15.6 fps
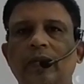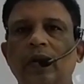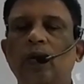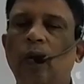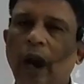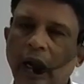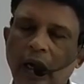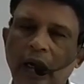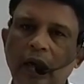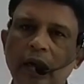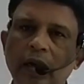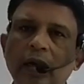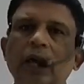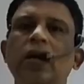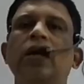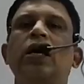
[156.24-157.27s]
While
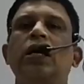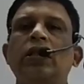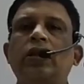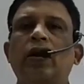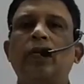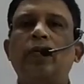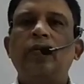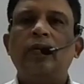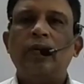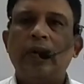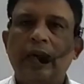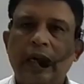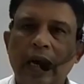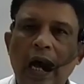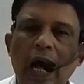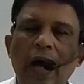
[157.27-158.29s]
the
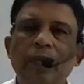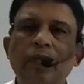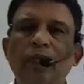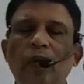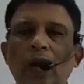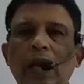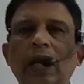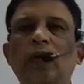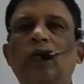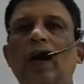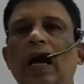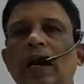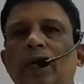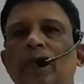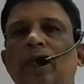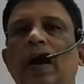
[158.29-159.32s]
gram
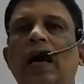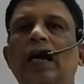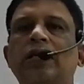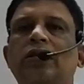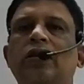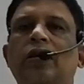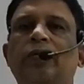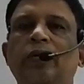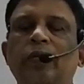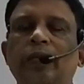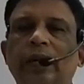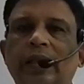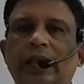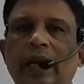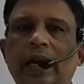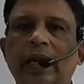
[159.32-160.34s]
molecular mass of
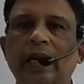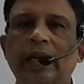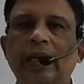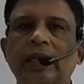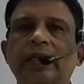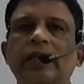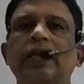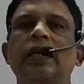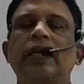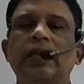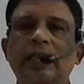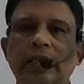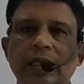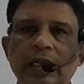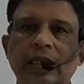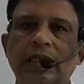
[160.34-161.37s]
methane is
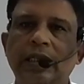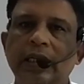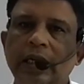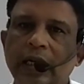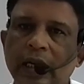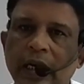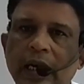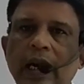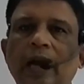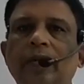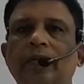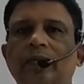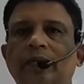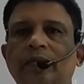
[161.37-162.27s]
16 gram.